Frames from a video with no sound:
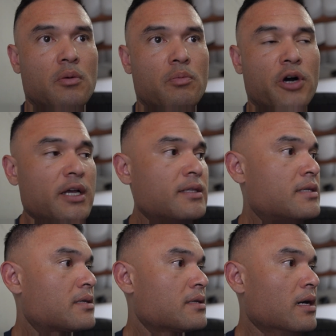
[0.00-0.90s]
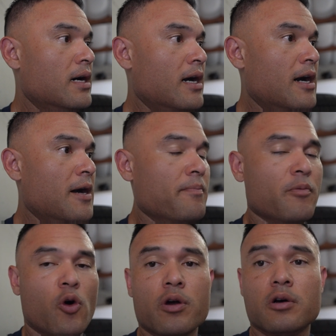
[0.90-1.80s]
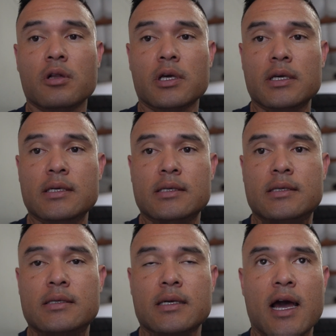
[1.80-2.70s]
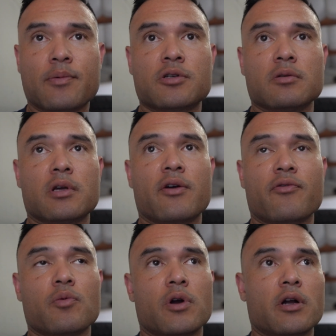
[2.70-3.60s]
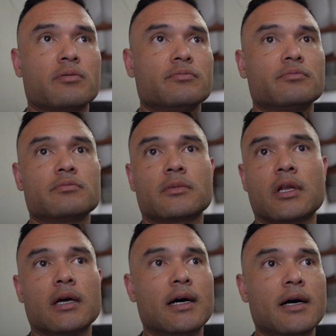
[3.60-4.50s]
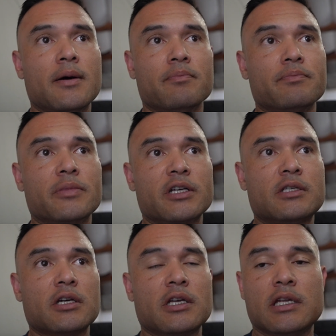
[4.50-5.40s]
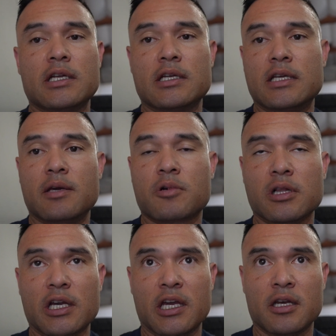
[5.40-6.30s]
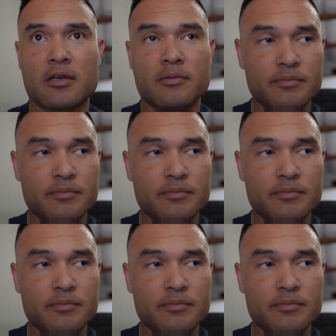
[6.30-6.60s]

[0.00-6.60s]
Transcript: But oil is absolutely everywhere. It's going to need a deep clean.